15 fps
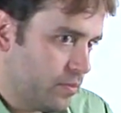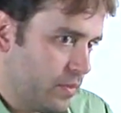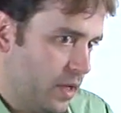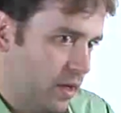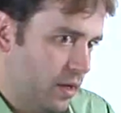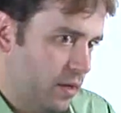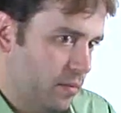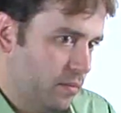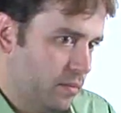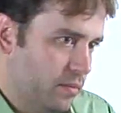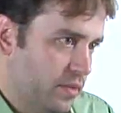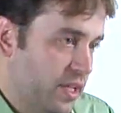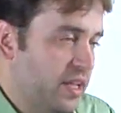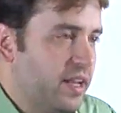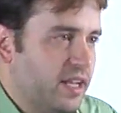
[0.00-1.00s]

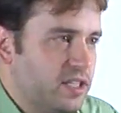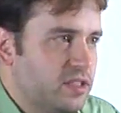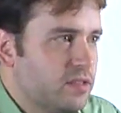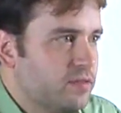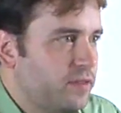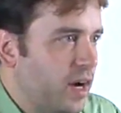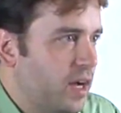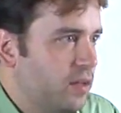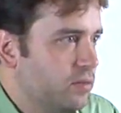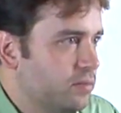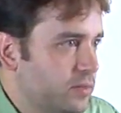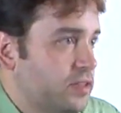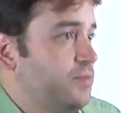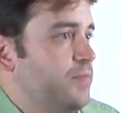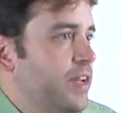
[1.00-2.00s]
the index file,
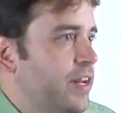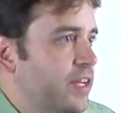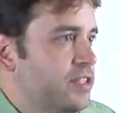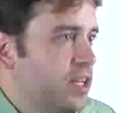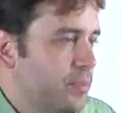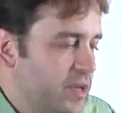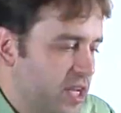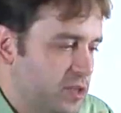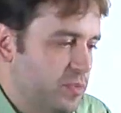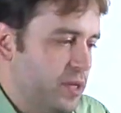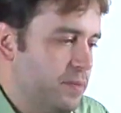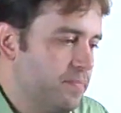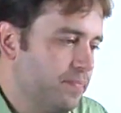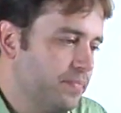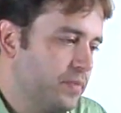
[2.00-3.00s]
index.php,